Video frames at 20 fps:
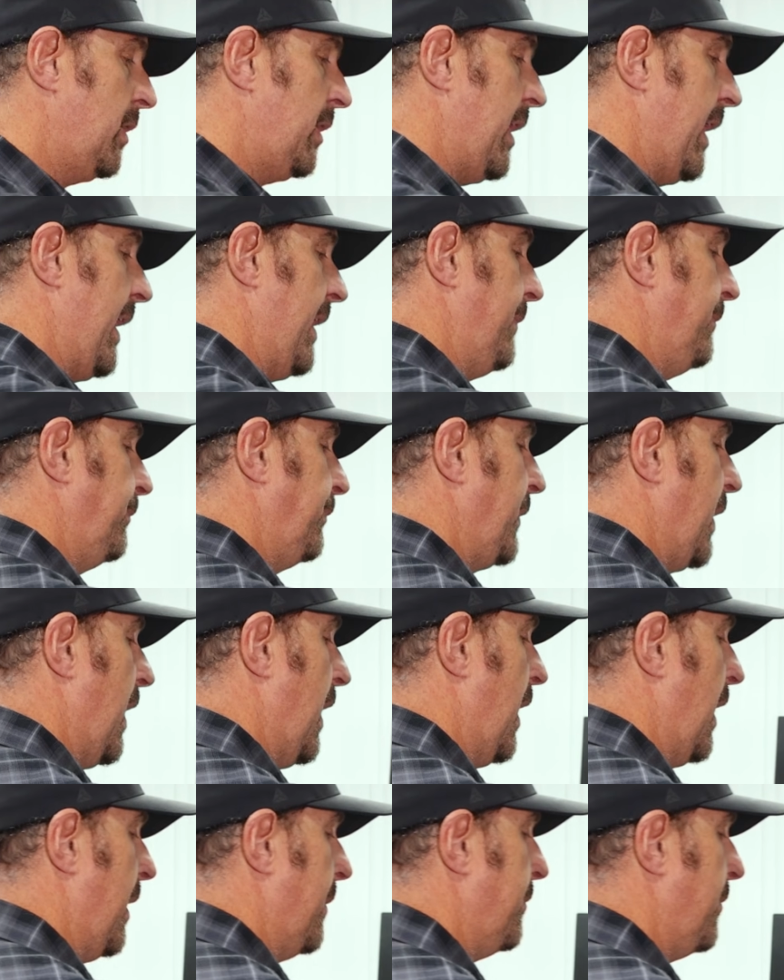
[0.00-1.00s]
Okay,
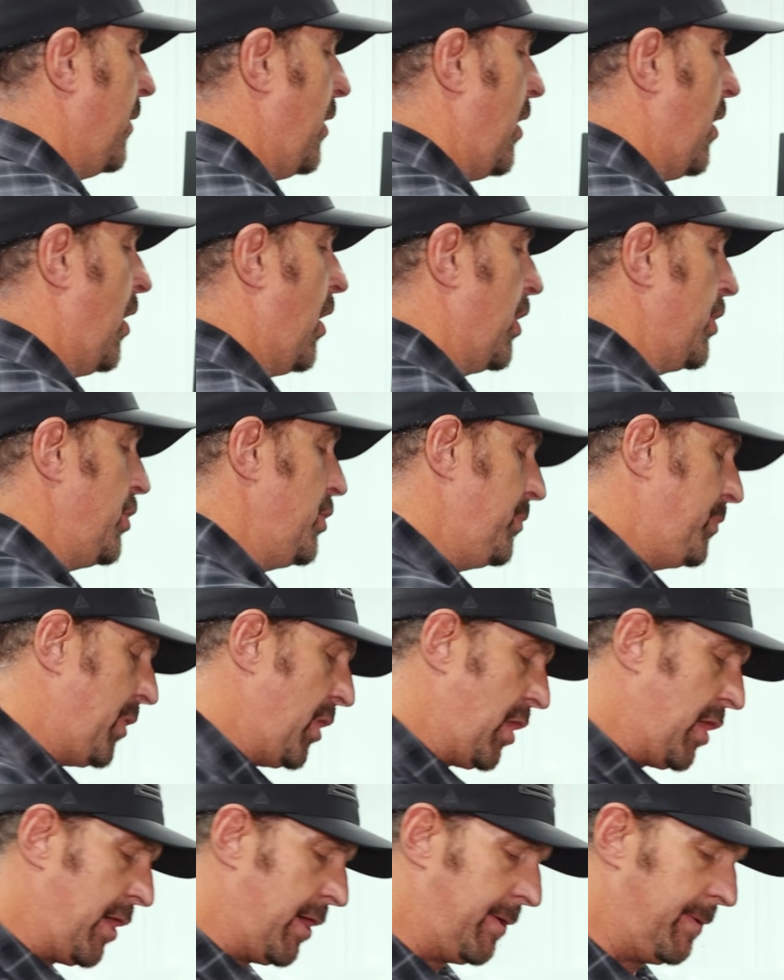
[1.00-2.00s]
um, our new
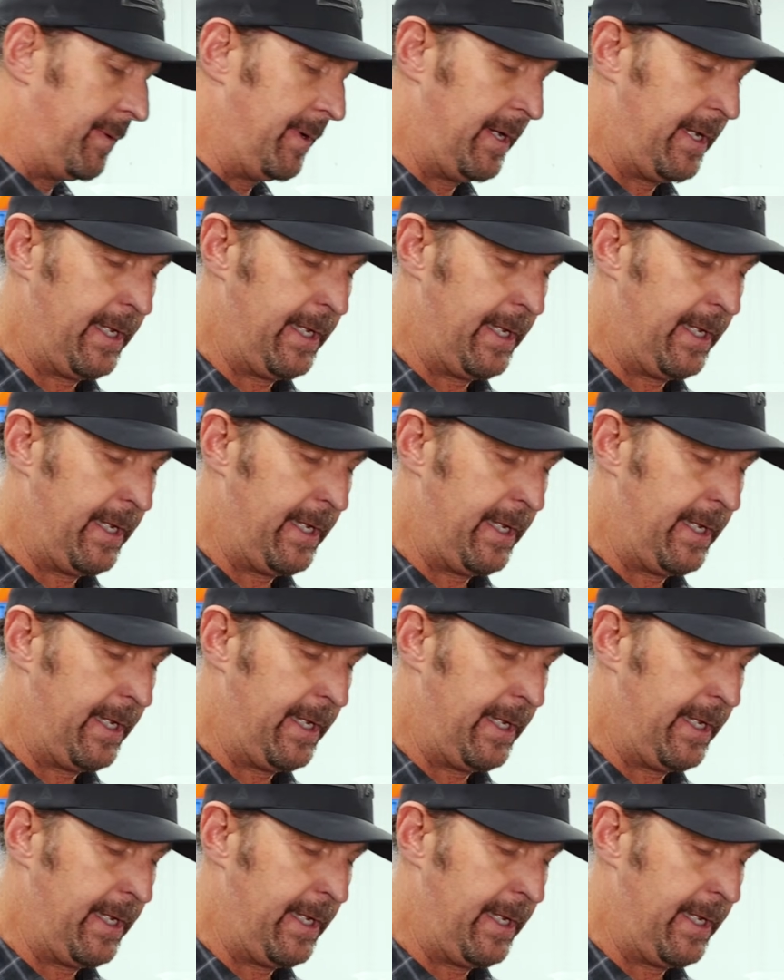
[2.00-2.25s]
part